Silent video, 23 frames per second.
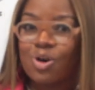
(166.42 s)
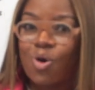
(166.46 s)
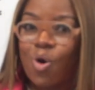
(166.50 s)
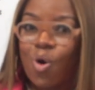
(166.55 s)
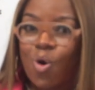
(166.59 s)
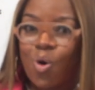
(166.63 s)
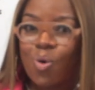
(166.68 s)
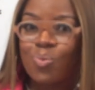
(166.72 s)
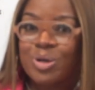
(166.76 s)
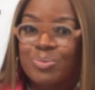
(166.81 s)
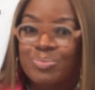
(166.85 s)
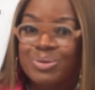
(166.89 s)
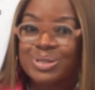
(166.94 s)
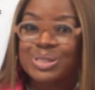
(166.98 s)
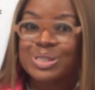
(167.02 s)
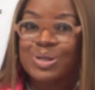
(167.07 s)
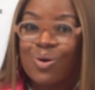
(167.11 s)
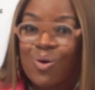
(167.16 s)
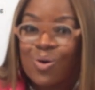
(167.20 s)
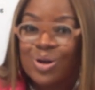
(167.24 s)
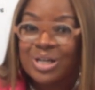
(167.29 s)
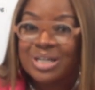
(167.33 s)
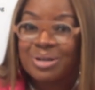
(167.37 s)
all we've been
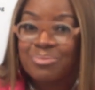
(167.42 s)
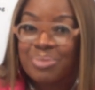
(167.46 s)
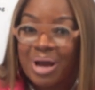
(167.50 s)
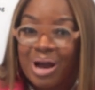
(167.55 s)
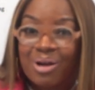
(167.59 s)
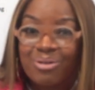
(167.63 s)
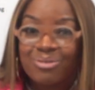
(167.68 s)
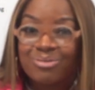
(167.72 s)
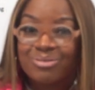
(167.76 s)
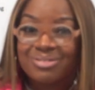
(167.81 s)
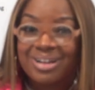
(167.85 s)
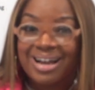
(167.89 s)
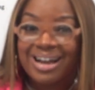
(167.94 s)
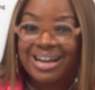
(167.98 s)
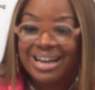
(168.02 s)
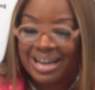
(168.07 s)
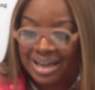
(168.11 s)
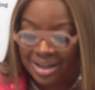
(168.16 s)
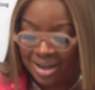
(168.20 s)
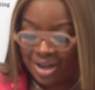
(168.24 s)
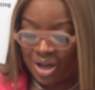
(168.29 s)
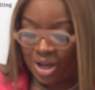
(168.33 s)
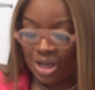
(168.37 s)
talking about.
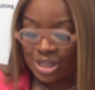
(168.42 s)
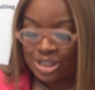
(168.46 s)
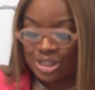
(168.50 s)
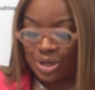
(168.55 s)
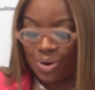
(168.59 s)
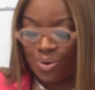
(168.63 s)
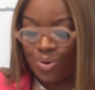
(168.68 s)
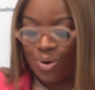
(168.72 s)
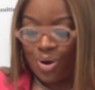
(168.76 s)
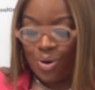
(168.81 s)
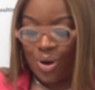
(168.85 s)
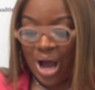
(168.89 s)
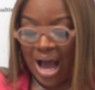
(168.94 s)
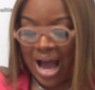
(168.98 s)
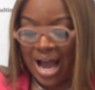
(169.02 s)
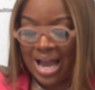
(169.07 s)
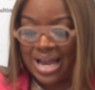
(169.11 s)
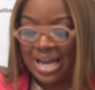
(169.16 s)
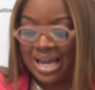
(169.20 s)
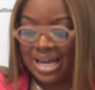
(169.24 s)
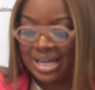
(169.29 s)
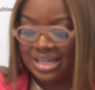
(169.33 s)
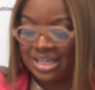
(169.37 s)
So
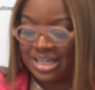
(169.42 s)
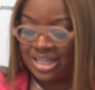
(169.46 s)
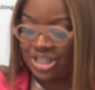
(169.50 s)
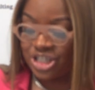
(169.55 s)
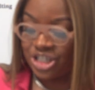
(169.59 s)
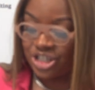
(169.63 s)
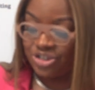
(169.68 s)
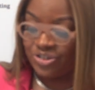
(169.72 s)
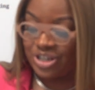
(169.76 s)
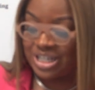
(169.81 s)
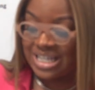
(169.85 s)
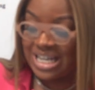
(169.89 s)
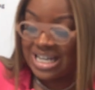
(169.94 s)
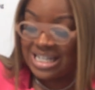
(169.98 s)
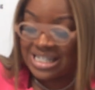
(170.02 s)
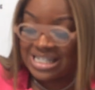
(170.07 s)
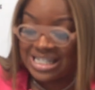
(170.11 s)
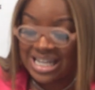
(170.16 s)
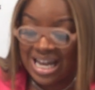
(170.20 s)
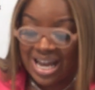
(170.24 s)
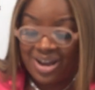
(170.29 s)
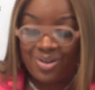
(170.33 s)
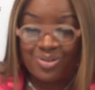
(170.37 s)
industry
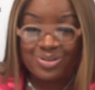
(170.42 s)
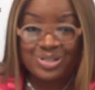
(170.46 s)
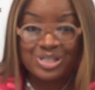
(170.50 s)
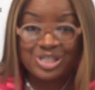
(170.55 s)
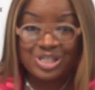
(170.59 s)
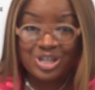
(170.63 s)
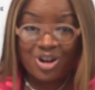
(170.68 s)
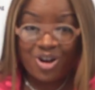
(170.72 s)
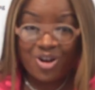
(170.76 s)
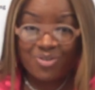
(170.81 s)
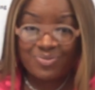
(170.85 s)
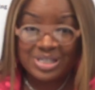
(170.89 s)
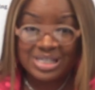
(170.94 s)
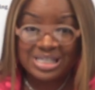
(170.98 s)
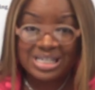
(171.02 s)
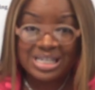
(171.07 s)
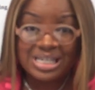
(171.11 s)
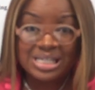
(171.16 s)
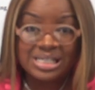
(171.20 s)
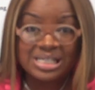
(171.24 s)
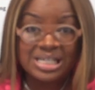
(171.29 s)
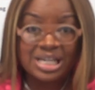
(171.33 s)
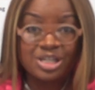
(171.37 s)
details,
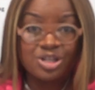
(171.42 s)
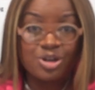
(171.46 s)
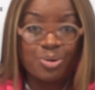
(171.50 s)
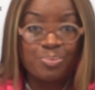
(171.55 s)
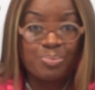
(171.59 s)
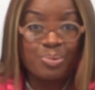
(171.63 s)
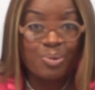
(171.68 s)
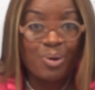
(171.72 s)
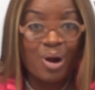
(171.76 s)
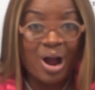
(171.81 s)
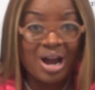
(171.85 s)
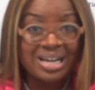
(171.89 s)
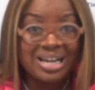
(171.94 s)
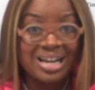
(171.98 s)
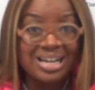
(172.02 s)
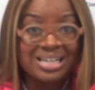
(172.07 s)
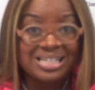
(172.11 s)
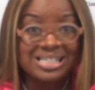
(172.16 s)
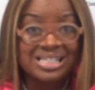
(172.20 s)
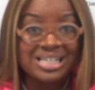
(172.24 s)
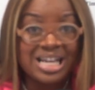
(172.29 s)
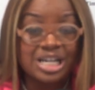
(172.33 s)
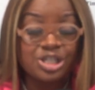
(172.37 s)
services, and your
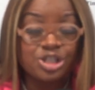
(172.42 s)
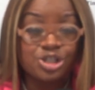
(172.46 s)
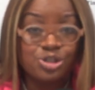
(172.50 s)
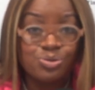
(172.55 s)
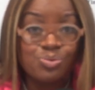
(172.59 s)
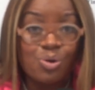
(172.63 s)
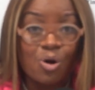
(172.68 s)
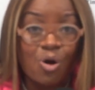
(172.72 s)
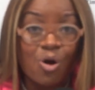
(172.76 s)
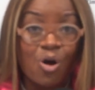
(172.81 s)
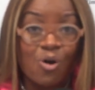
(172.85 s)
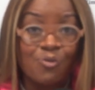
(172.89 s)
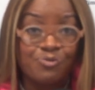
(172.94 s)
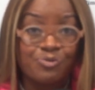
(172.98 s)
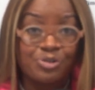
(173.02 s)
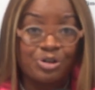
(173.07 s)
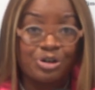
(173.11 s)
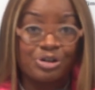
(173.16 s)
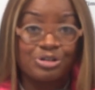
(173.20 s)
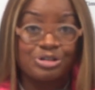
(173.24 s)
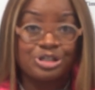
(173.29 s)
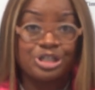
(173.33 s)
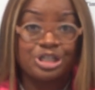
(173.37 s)
products that you
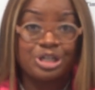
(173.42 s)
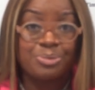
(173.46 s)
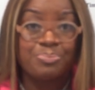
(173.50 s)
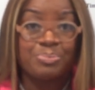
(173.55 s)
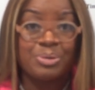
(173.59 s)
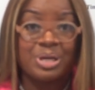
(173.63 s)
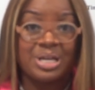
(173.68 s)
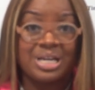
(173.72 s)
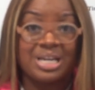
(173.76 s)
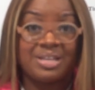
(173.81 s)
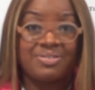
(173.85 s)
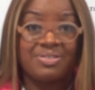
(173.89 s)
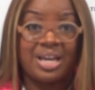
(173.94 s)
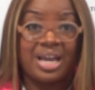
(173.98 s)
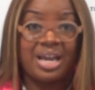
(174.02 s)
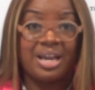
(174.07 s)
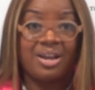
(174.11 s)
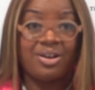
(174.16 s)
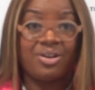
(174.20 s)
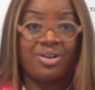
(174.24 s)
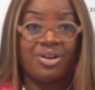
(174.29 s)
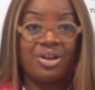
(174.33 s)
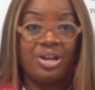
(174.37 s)
offer should be in
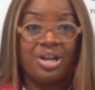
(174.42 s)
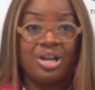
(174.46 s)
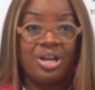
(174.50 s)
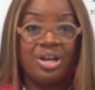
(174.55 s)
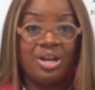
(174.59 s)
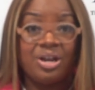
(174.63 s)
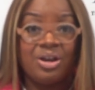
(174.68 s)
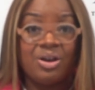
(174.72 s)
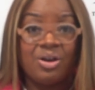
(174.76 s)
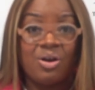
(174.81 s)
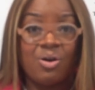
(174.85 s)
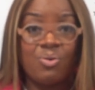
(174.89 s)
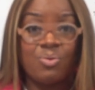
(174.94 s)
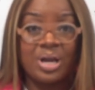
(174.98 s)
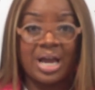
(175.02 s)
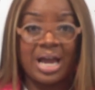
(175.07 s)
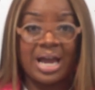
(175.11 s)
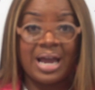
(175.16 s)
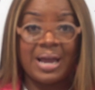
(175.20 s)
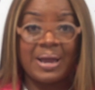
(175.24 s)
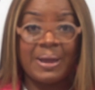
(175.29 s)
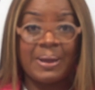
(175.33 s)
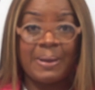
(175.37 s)
there,
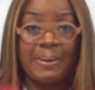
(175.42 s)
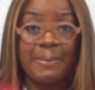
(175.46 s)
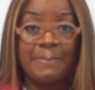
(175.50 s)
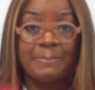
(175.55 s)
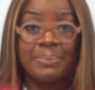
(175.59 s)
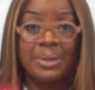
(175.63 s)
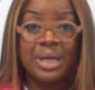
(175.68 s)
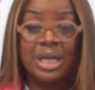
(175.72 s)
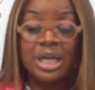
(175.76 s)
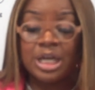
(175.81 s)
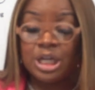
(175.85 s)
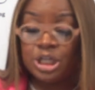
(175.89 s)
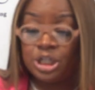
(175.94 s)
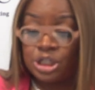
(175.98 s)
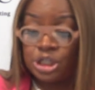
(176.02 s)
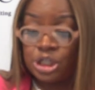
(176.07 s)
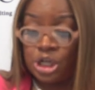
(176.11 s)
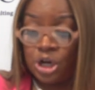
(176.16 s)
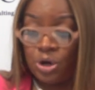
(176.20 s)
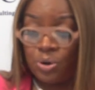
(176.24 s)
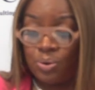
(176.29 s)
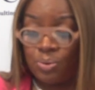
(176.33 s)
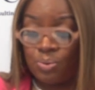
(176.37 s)
okay?
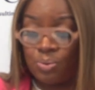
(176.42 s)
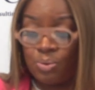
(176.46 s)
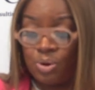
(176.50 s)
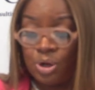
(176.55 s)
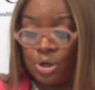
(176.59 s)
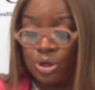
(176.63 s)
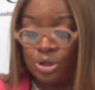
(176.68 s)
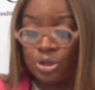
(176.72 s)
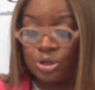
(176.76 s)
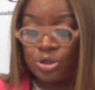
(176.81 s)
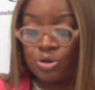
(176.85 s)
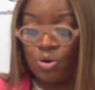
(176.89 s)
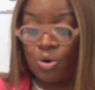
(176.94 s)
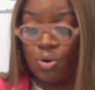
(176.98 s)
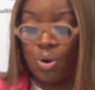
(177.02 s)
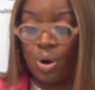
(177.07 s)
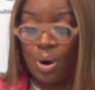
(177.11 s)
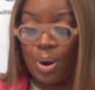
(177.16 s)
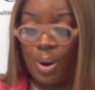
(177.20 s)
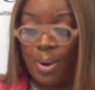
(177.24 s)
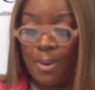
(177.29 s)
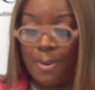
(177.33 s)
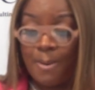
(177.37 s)
So
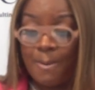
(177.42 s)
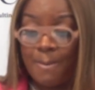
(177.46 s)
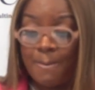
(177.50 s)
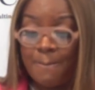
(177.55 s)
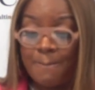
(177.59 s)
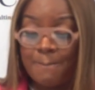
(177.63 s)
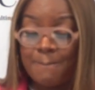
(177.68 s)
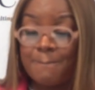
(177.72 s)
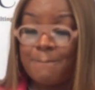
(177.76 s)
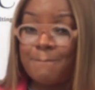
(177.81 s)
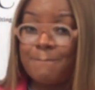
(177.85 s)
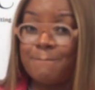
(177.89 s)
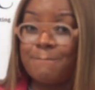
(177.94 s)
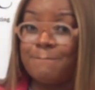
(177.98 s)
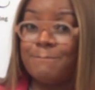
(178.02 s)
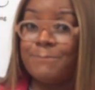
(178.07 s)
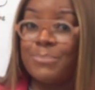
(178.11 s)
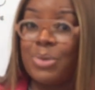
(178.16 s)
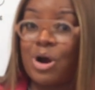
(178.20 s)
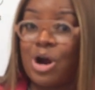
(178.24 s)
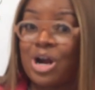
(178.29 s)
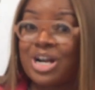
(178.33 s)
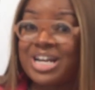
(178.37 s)
your
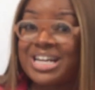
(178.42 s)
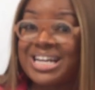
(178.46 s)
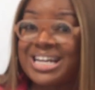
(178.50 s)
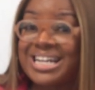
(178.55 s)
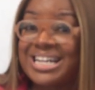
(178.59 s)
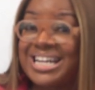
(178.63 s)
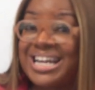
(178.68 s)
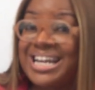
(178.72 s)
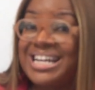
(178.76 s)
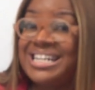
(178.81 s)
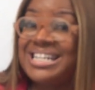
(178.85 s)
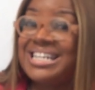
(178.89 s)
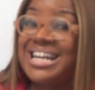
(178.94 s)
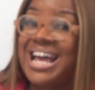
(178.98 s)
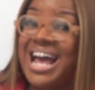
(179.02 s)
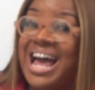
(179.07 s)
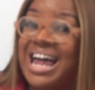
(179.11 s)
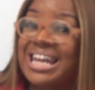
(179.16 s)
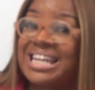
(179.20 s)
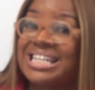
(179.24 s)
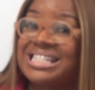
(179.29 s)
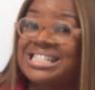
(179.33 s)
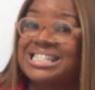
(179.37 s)
market
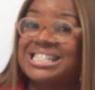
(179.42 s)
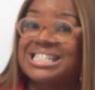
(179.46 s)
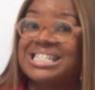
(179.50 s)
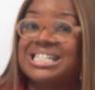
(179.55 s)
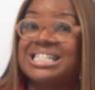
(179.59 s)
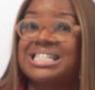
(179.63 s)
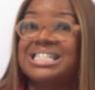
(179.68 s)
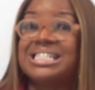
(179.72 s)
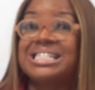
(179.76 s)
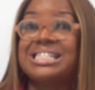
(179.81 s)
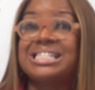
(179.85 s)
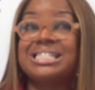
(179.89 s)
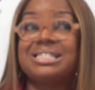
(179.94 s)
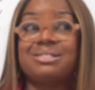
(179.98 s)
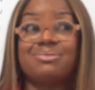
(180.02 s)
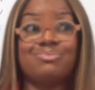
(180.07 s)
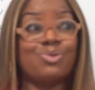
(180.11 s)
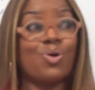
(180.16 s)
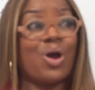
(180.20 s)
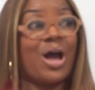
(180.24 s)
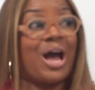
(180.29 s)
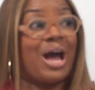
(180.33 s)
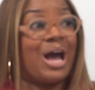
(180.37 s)
analysis.
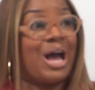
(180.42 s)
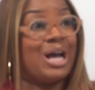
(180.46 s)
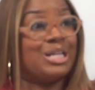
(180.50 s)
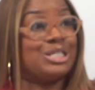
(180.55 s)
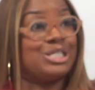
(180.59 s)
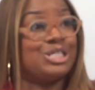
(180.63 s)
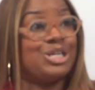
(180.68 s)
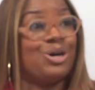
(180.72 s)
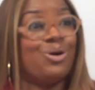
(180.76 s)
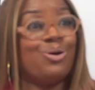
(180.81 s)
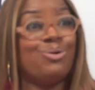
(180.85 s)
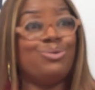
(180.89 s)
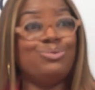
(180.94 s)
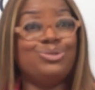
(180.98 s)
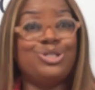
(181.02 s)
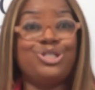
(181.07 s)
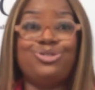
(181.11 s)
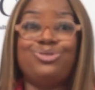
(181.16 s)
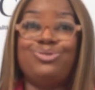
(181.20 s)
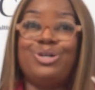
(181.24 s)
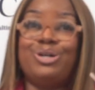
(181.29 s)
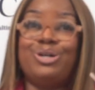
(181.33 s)
I told you